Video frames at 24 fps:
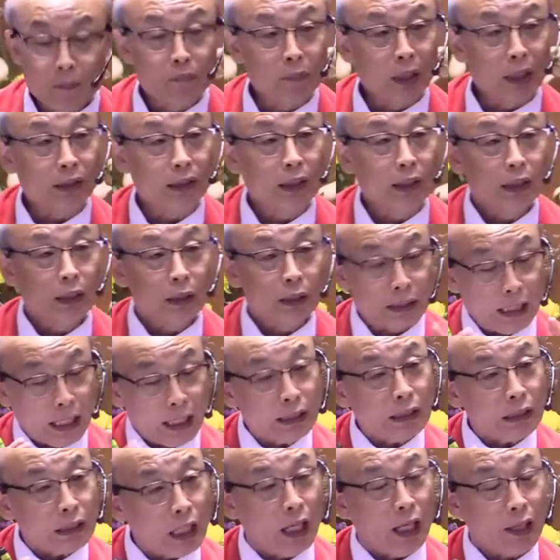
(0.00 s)
But
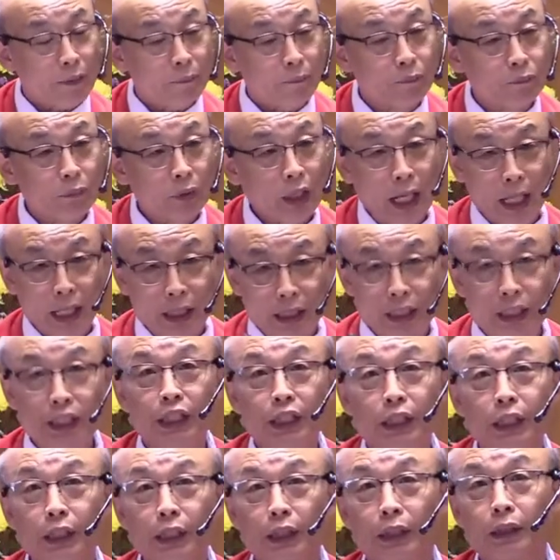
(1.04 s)
that time and
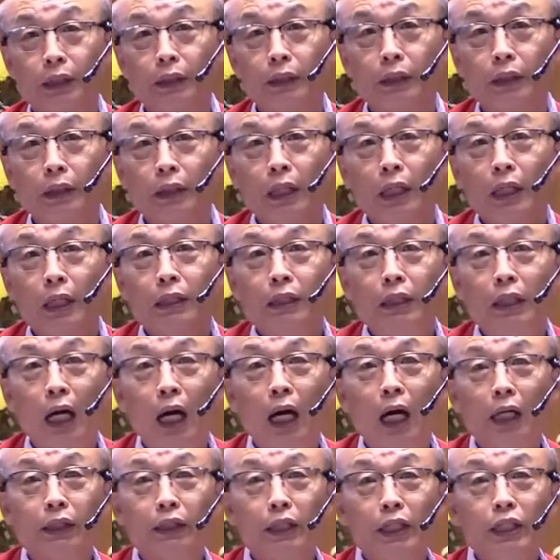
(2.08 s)
here,
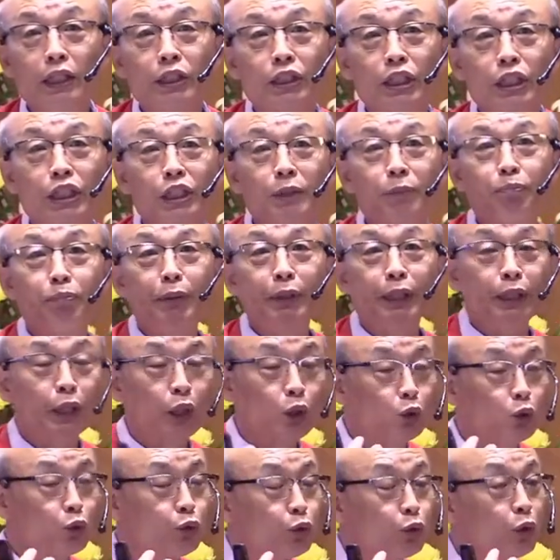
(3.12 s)
God is
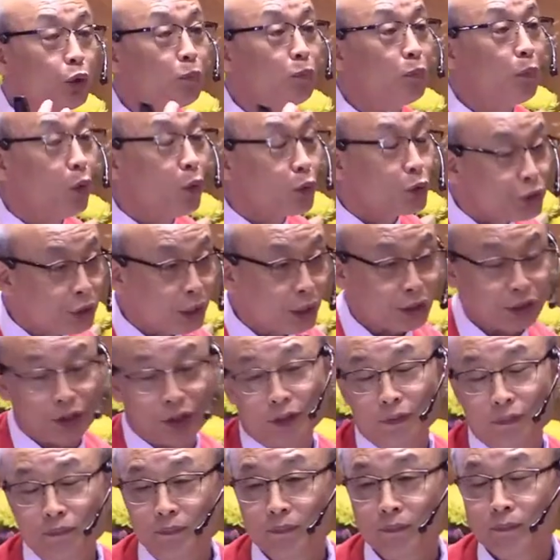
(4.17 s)
speaking to the
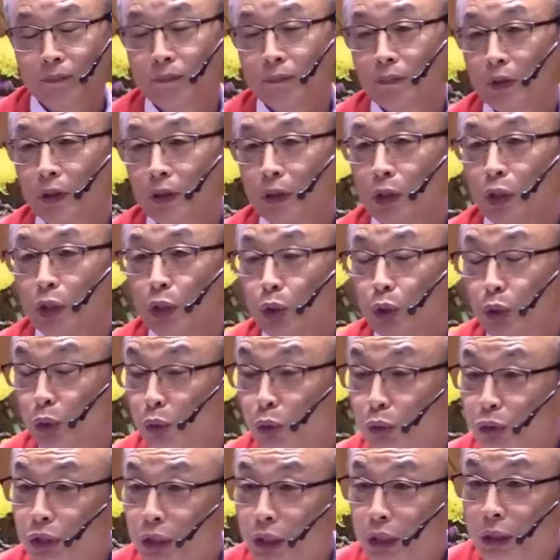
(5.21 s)
Moses. Do
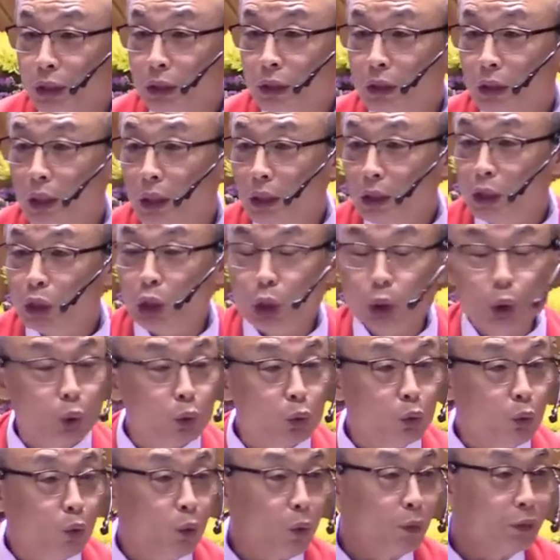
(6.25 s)
you see the
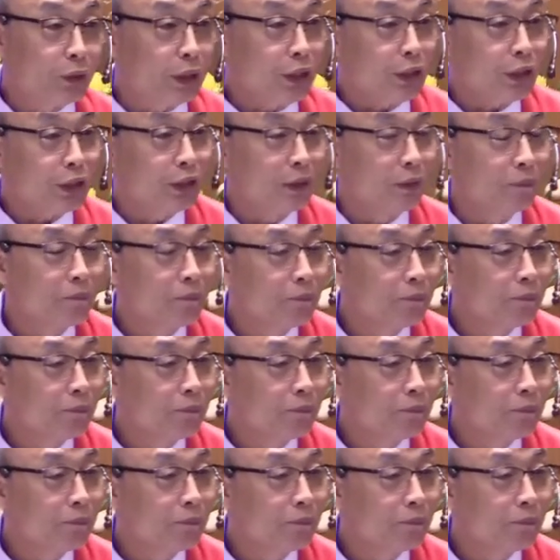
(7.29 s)
clue on this?